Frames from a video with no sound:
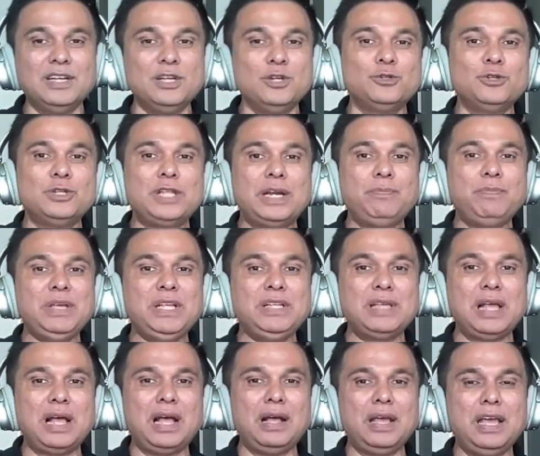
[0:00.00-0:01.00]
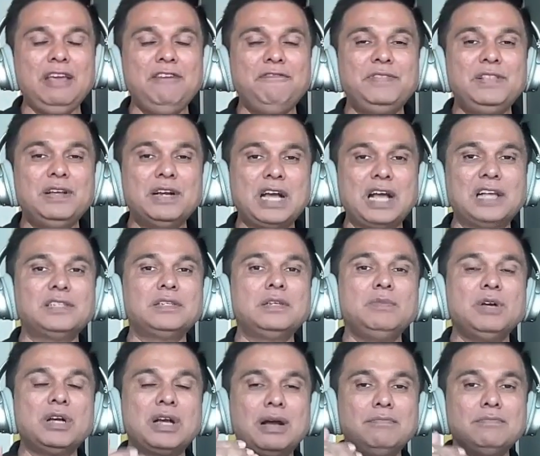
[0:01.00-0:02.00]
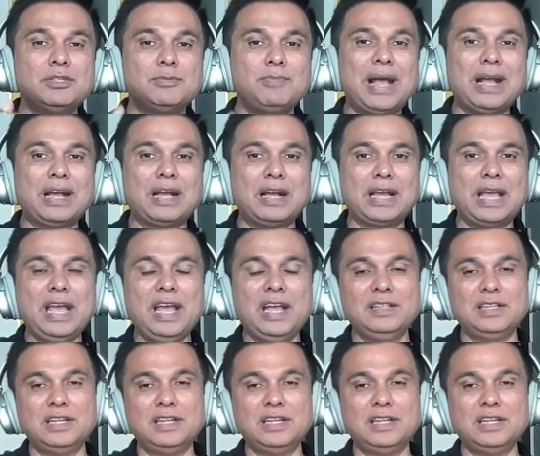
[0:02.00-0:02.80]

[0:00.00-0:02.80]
So that means if the customer comes back again,